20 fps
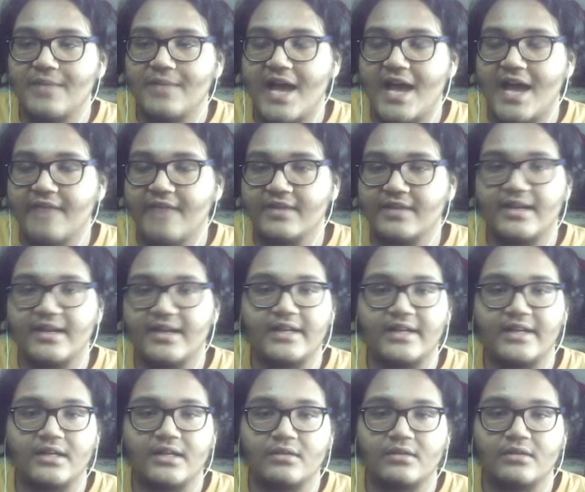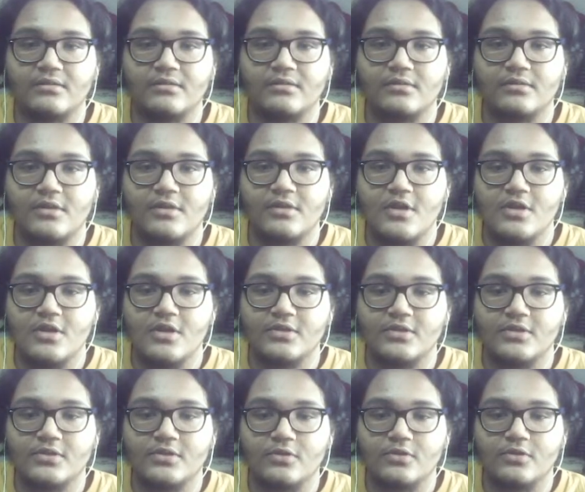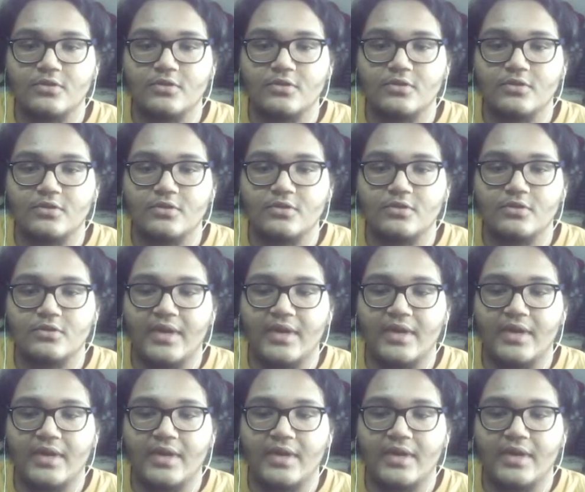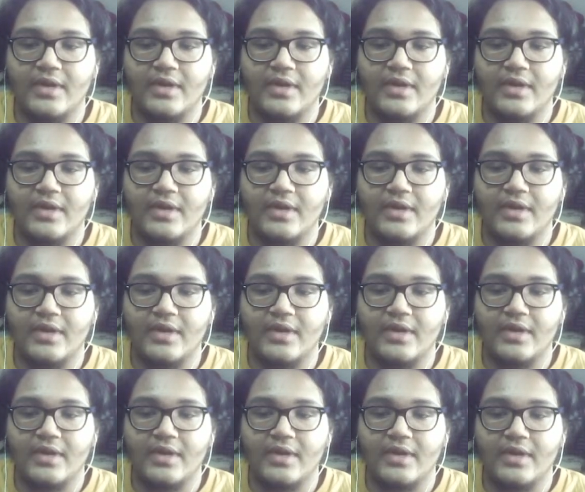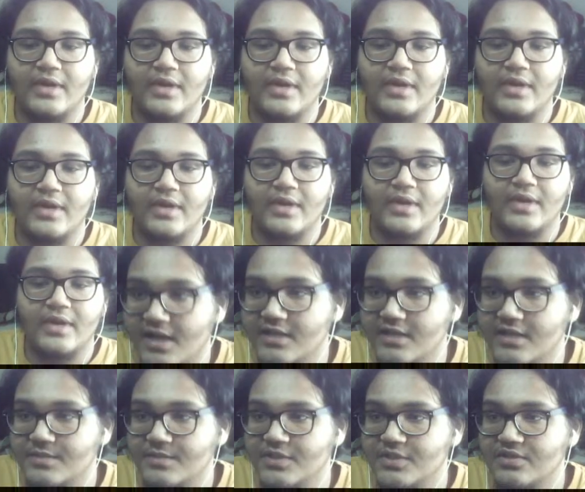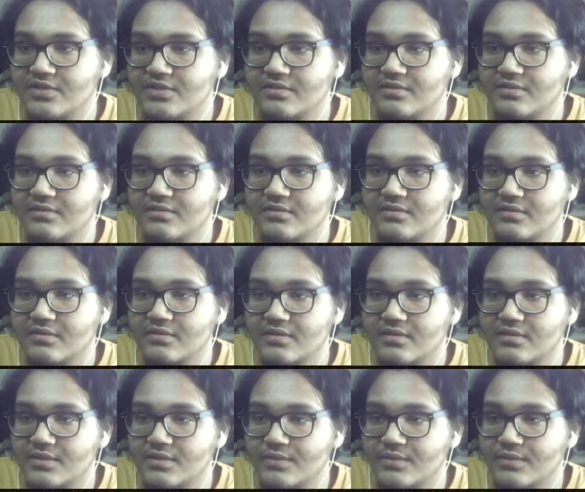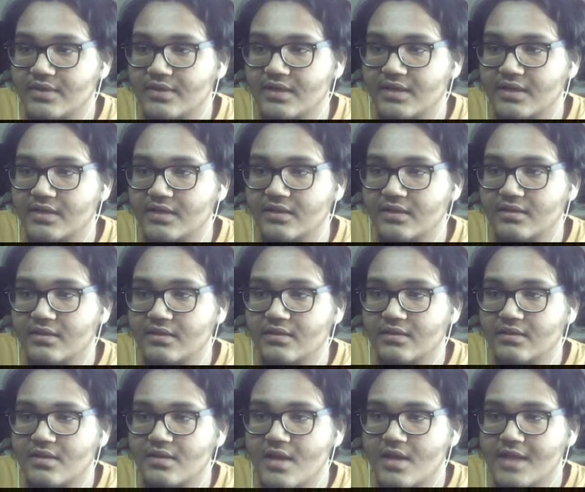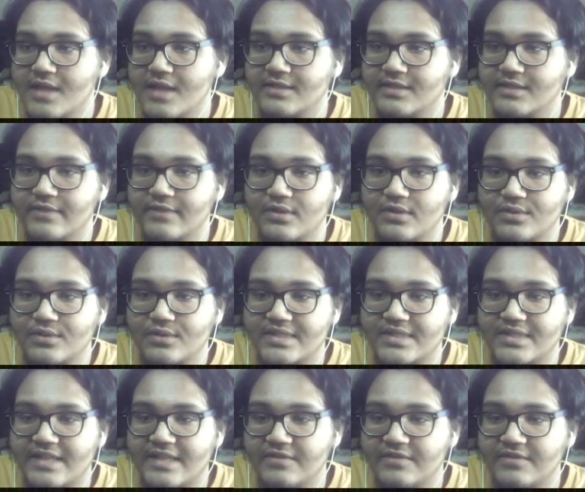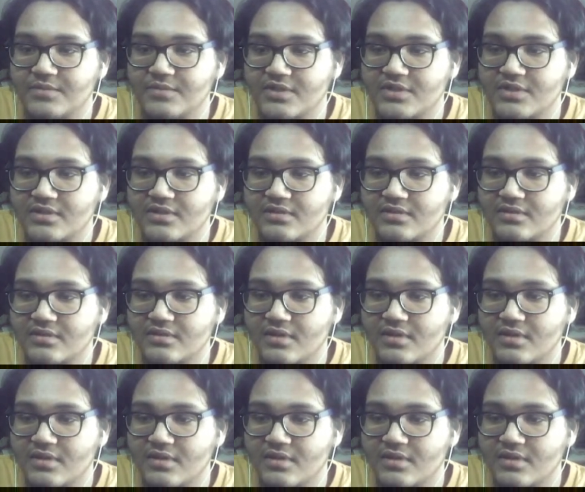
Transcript: having right now. So, and this is the other mission, which is my target mission. This one right here is a Windows 7 machine,